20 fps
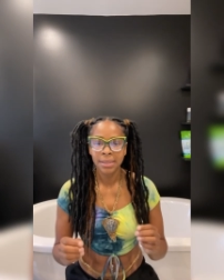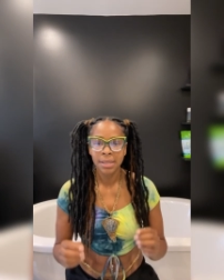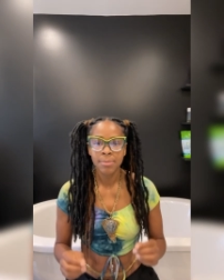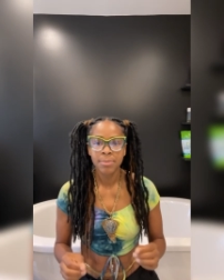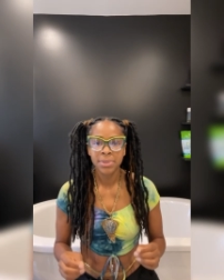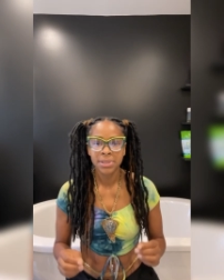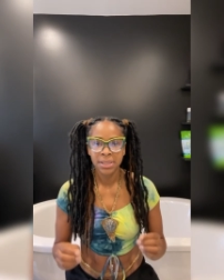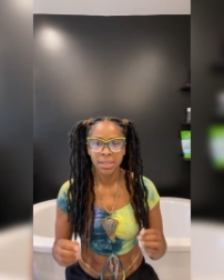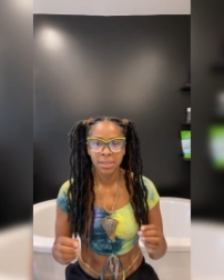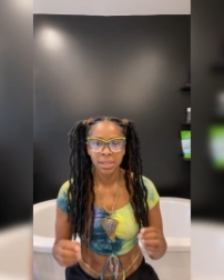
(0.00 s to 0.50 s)

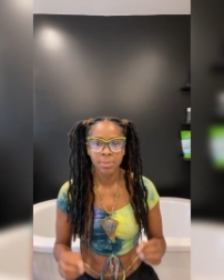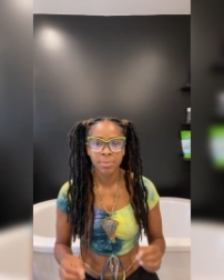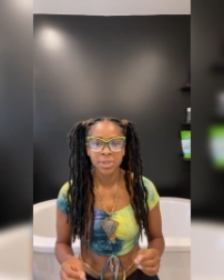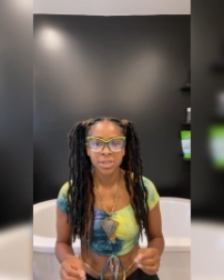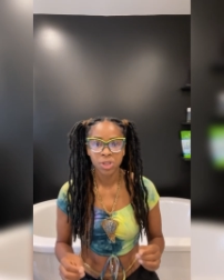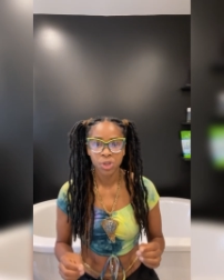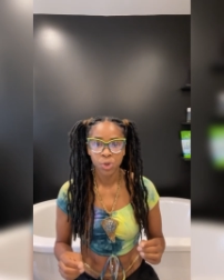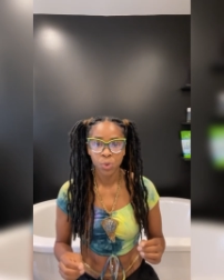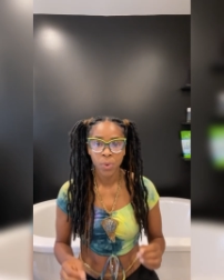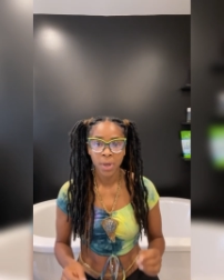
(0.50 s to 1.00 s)
limited,
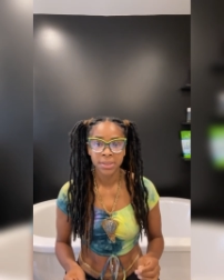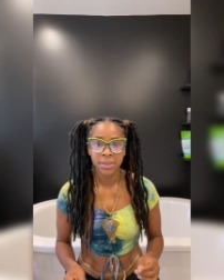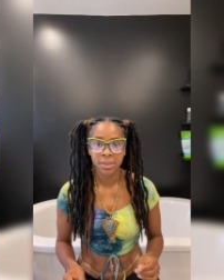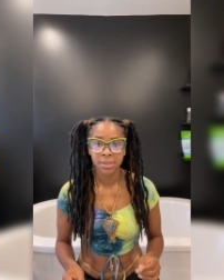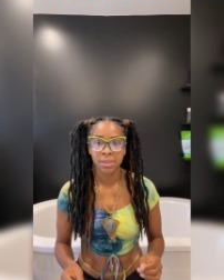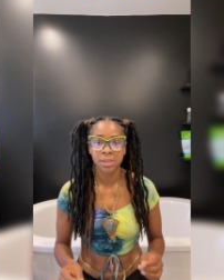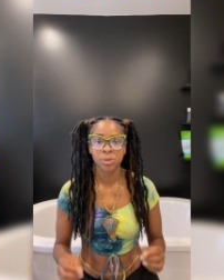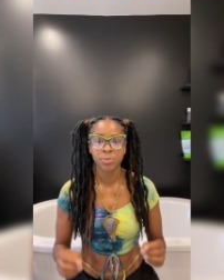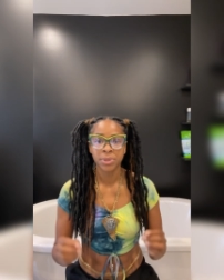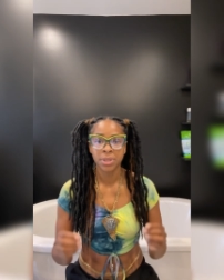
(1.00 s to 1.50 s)
limited
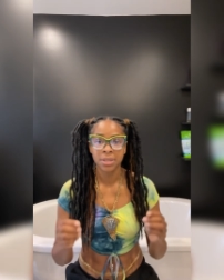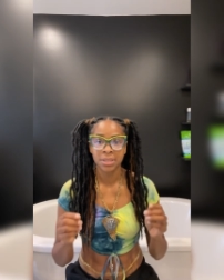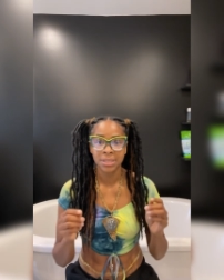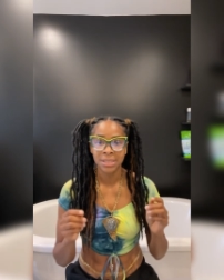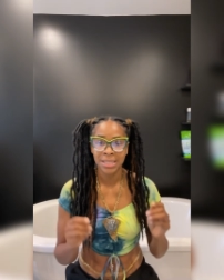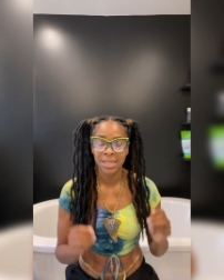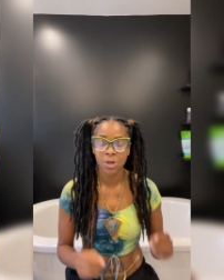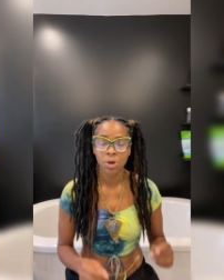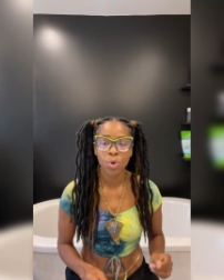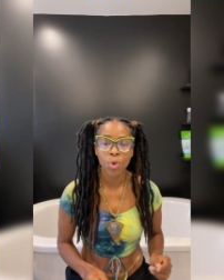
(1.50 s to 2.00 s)
quantities because
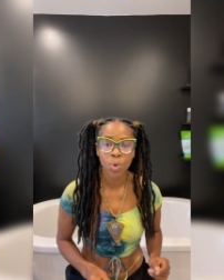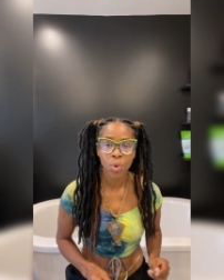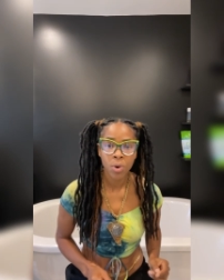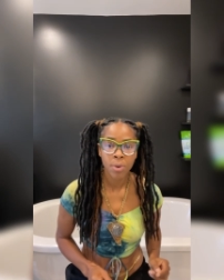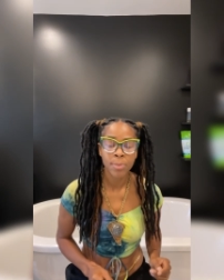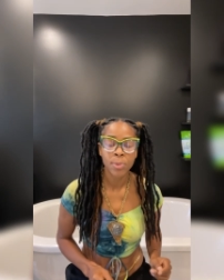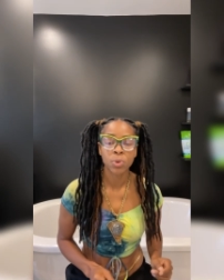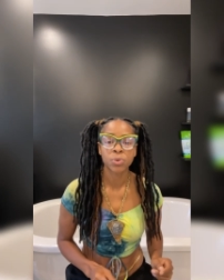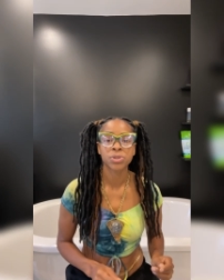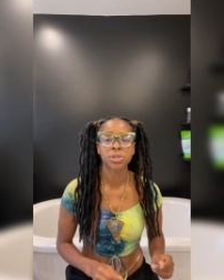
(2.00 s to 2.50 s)
their
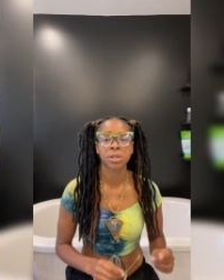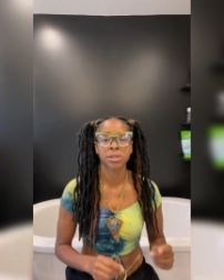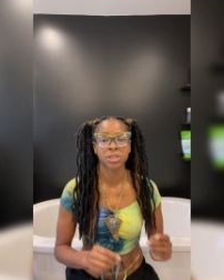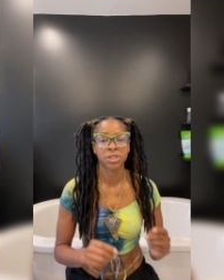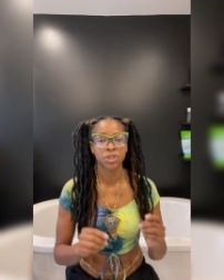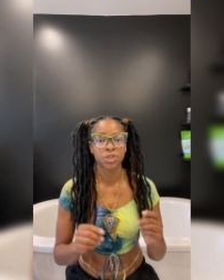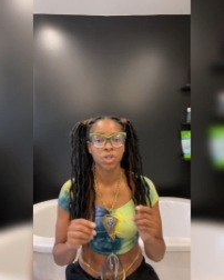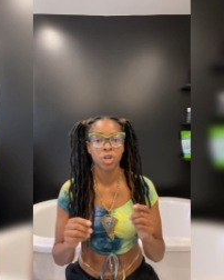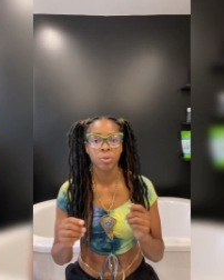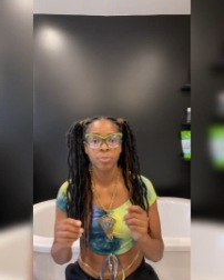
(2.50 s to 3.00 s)
hormones are
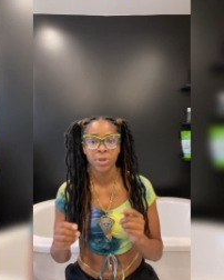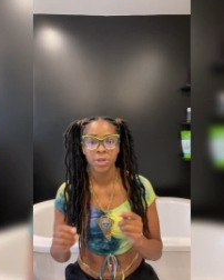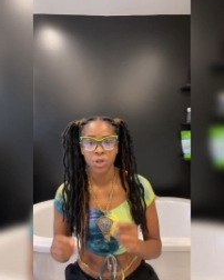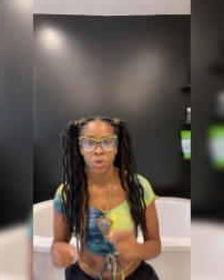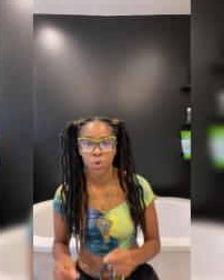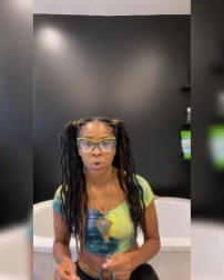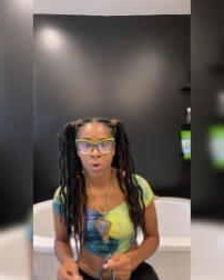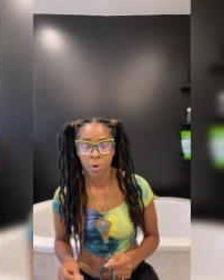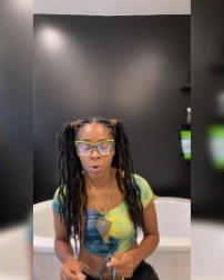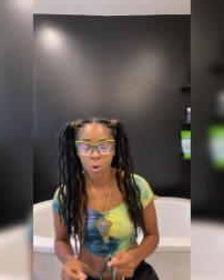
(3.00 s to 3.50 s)
disturbing
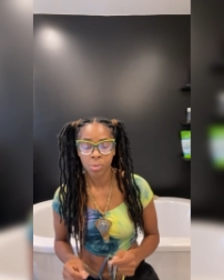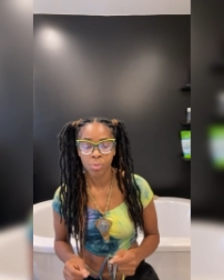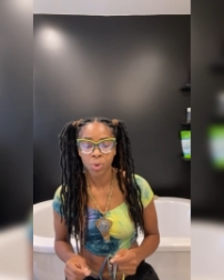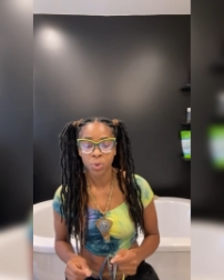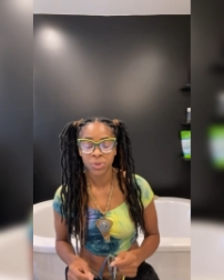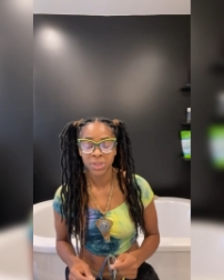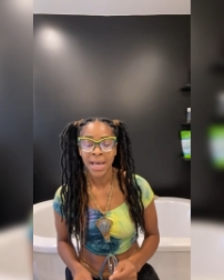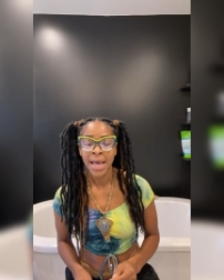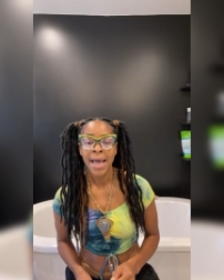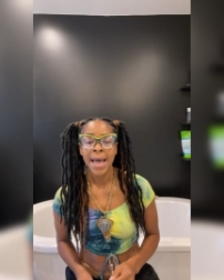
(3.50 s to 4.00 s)
your
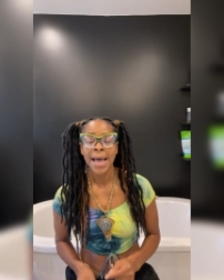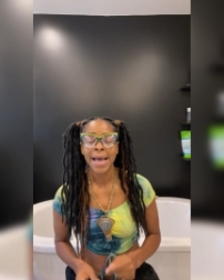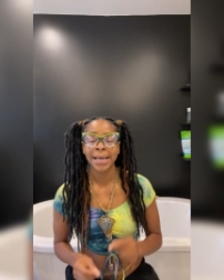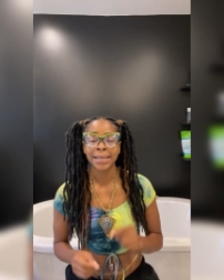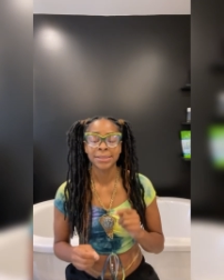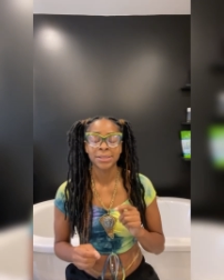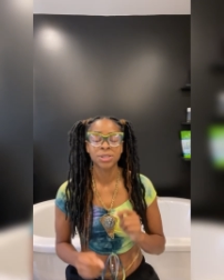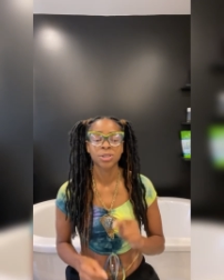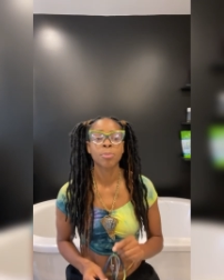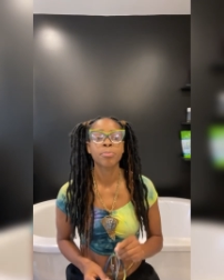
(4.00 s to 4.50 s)
hormones
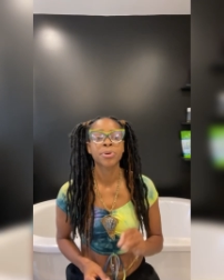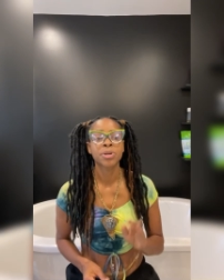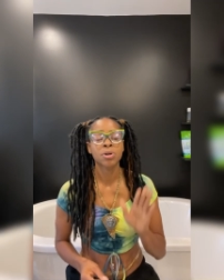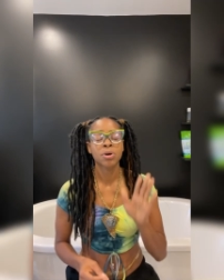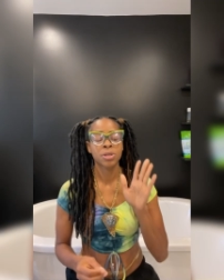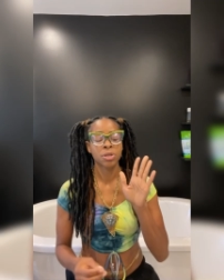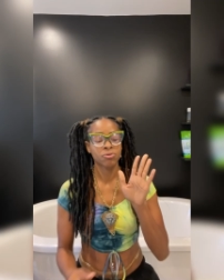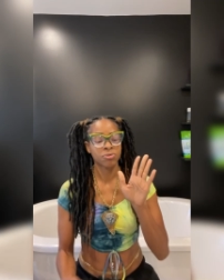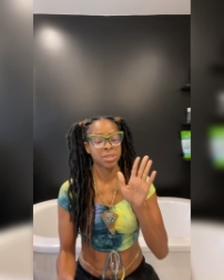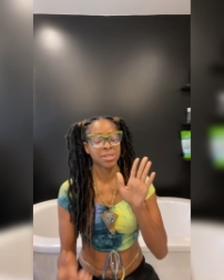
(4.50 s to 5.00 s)
and jumping
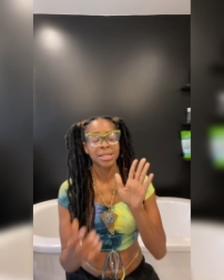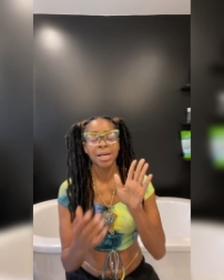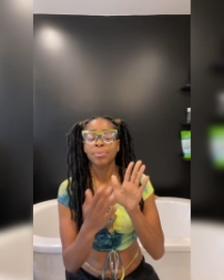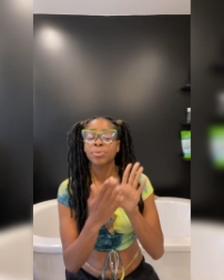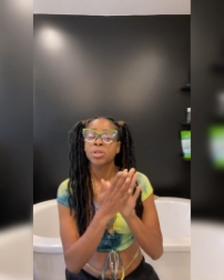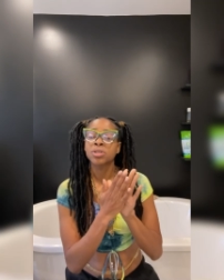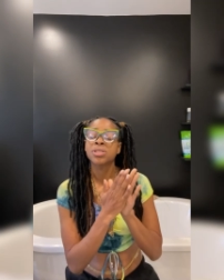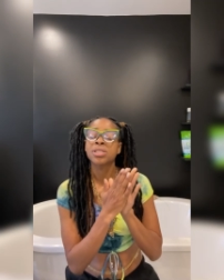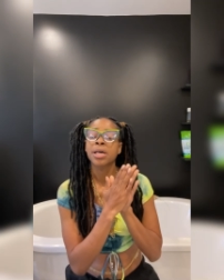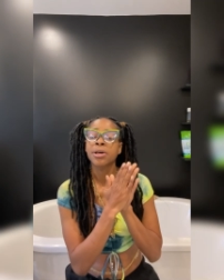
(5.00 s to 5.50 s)
on the
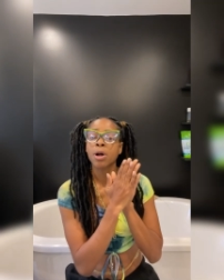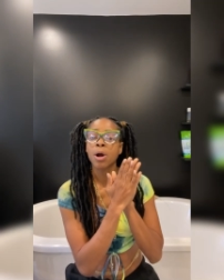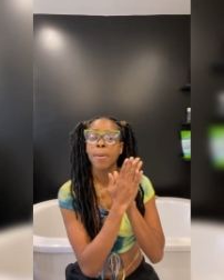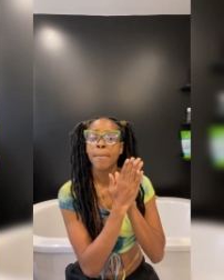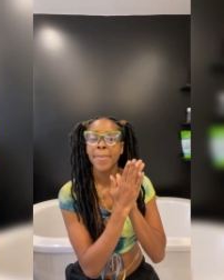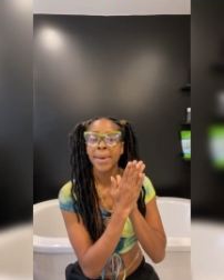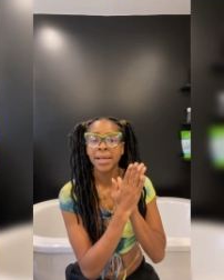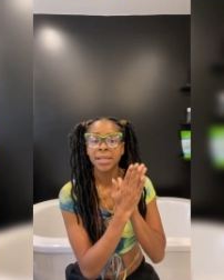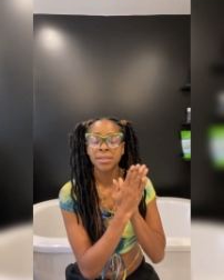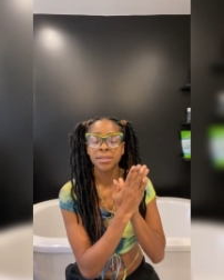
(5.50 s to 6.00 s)
receptors that are
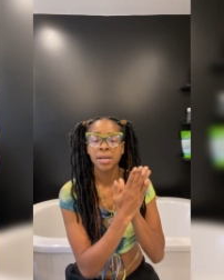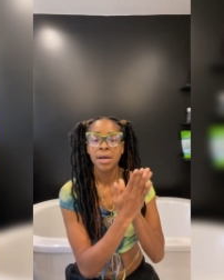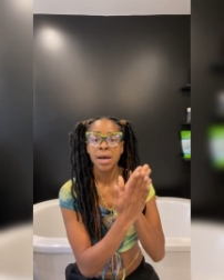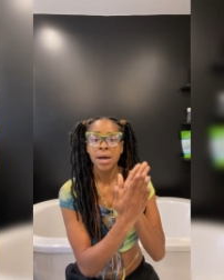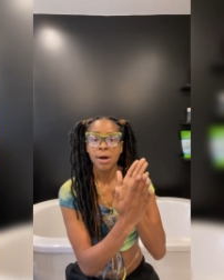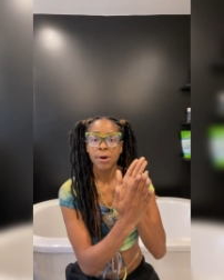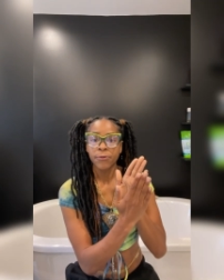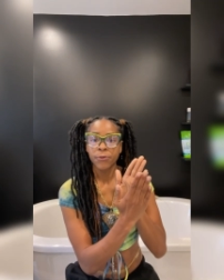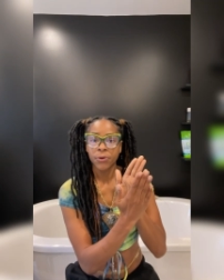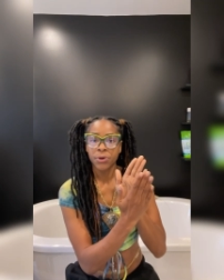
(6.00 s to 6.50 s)
meant
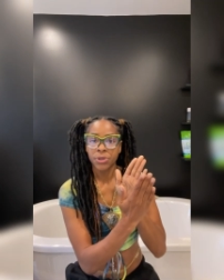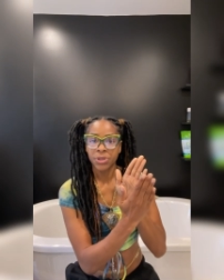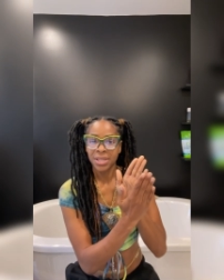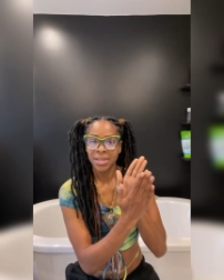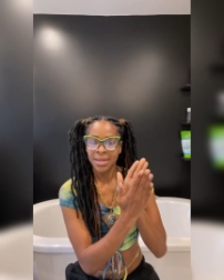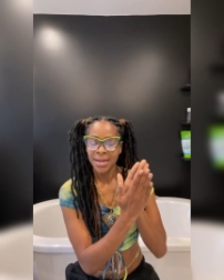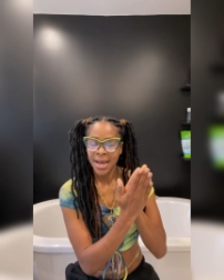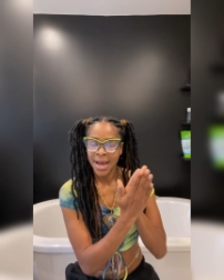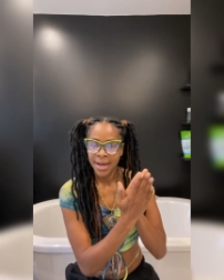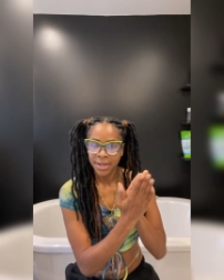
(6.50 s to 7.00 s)
for
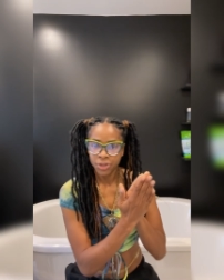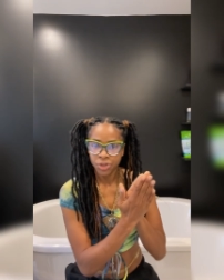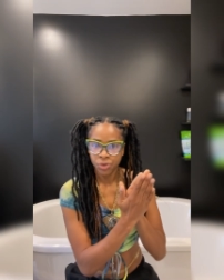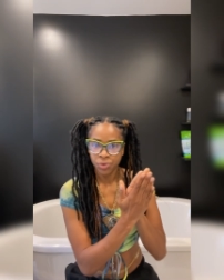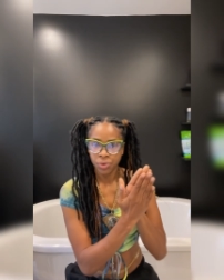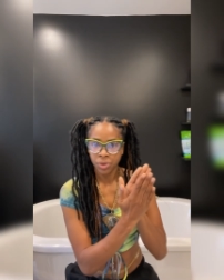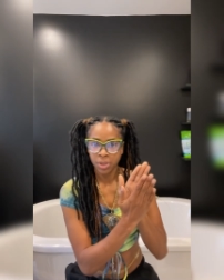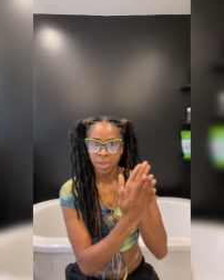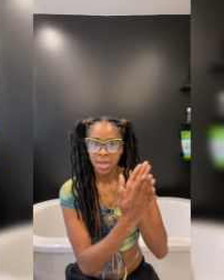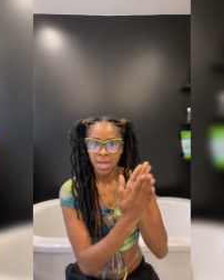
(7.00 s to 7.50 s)

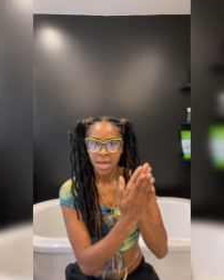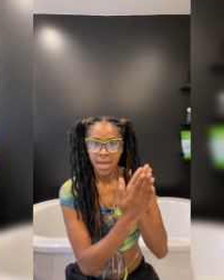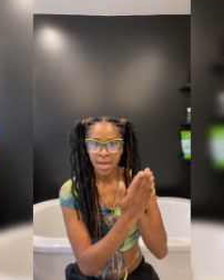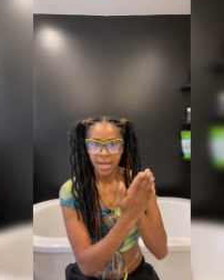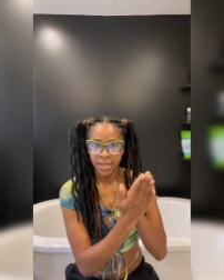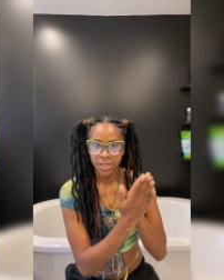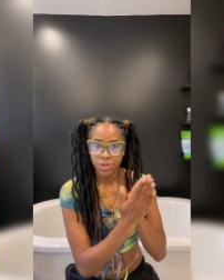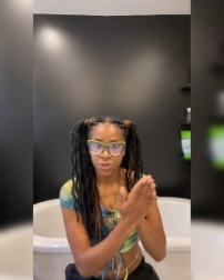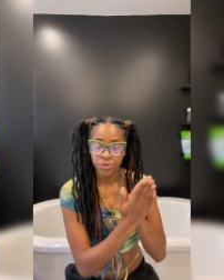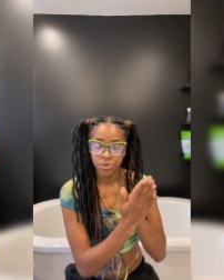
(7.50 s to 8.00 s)
natural
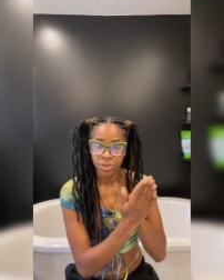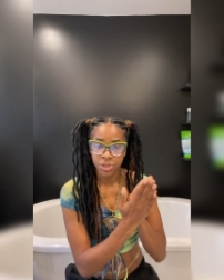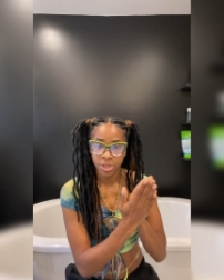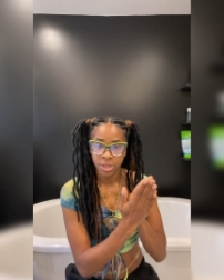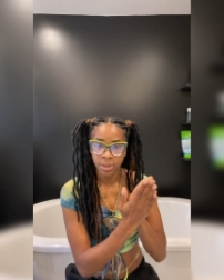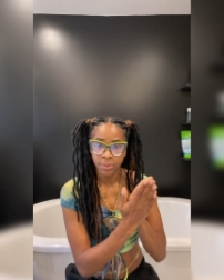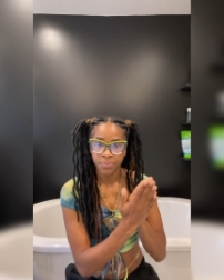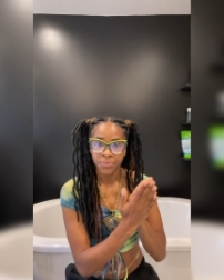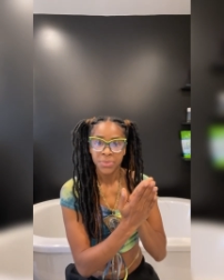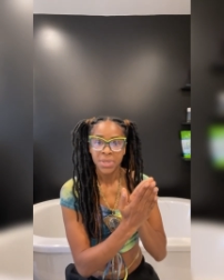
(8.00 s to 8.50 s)

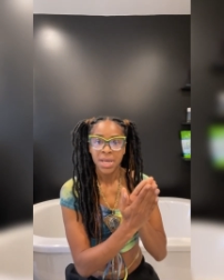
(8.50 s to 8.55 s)
estrogen.